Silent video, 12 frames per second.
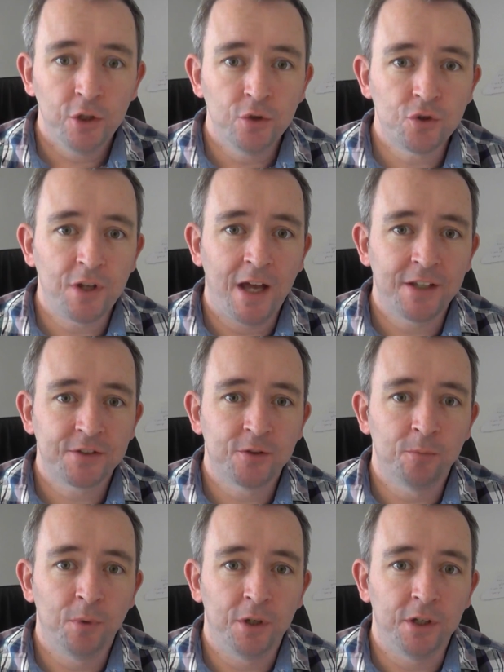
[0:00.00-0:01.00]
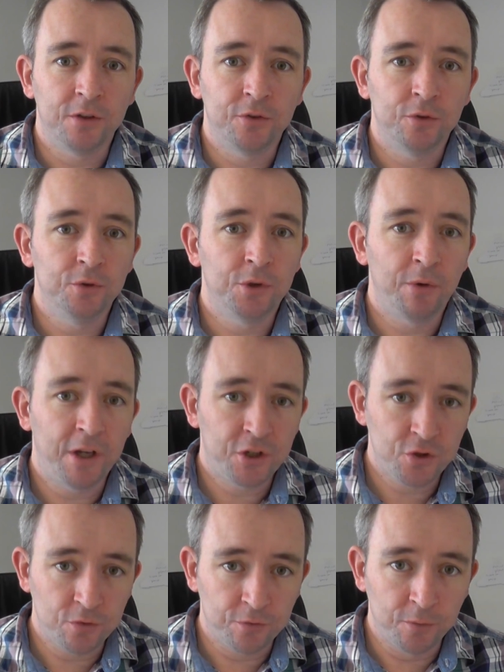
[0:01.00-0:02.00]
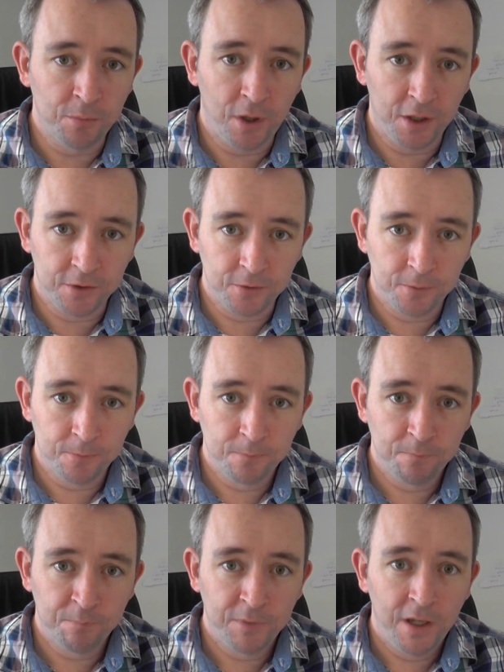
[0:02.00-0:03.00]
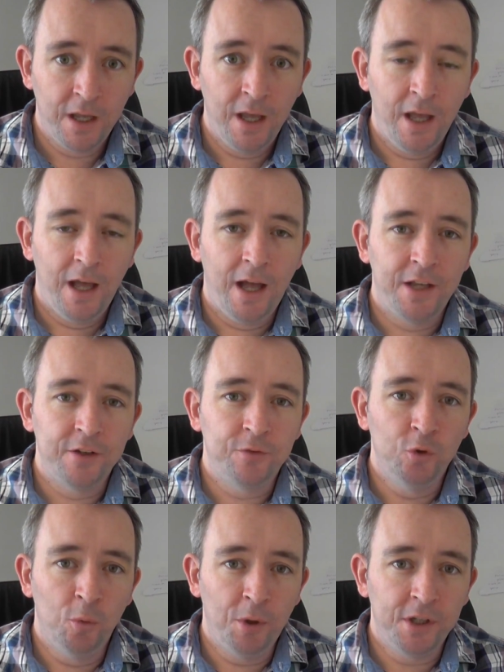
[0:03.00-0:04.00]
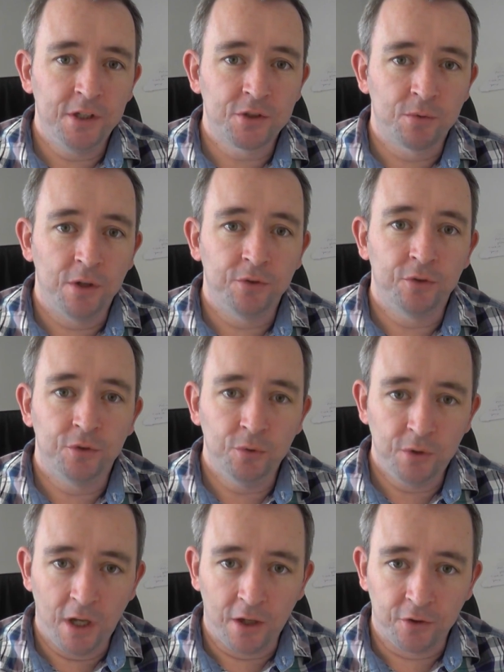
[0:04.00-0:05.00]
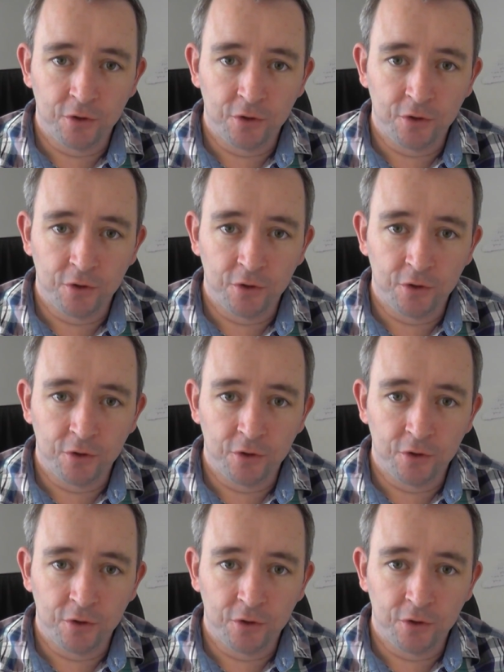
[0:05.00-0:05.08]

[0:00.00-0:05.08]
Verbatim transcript: you should ask somebody to direct you from behind. And if nobody is around to do that,